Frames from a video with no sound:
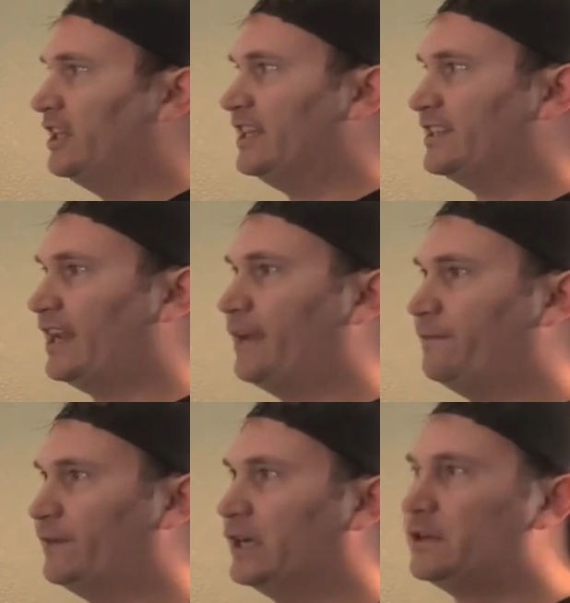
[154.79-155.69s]
is a
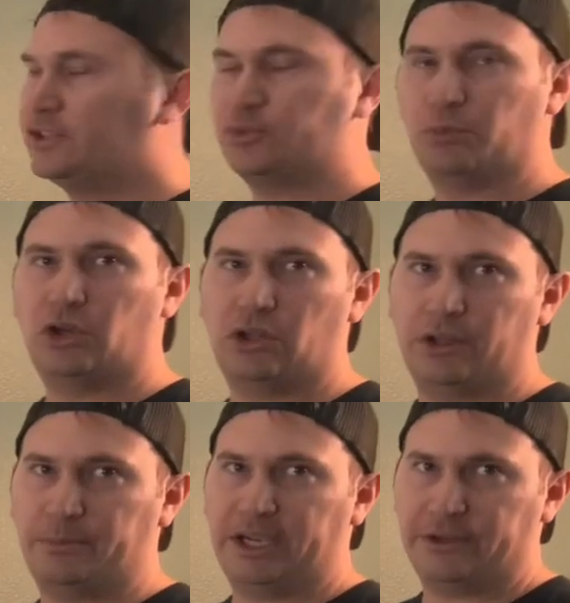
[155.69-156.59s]
very small
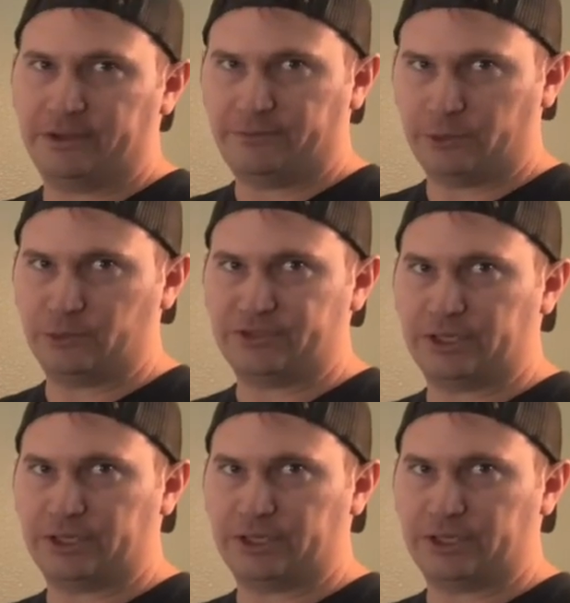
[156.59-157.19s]
amount of folks